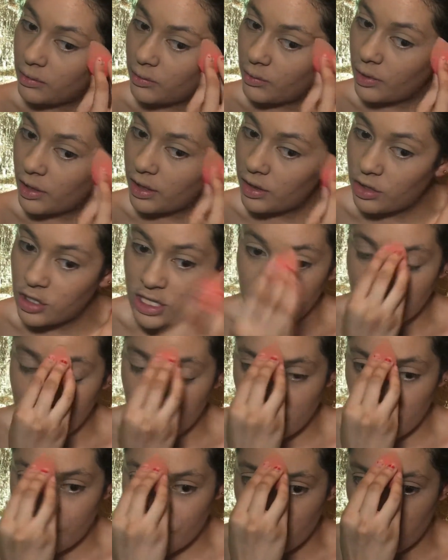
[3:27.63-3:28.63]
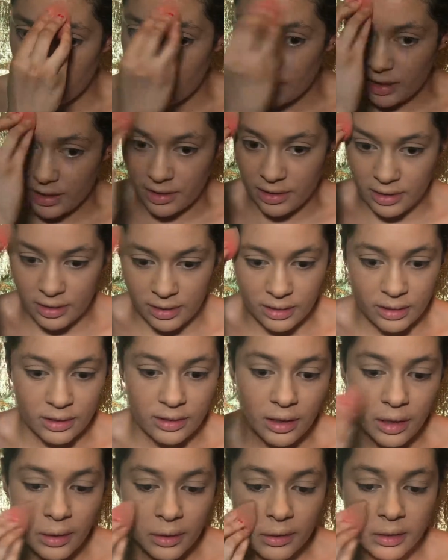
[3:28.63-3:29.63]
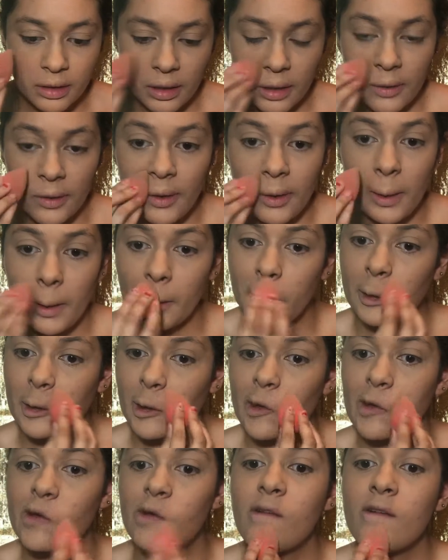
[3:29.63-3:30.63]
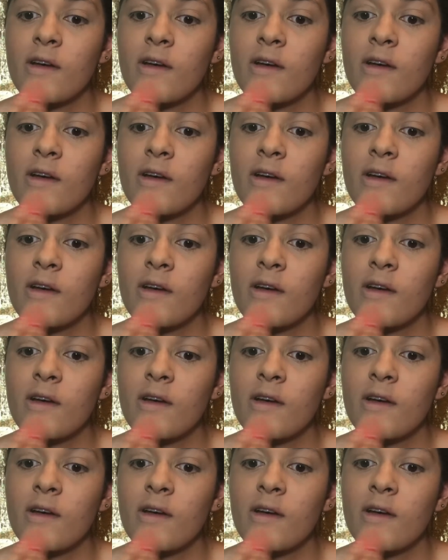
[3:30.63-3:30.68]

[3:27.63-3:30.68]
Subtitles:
with just a beauty blender. So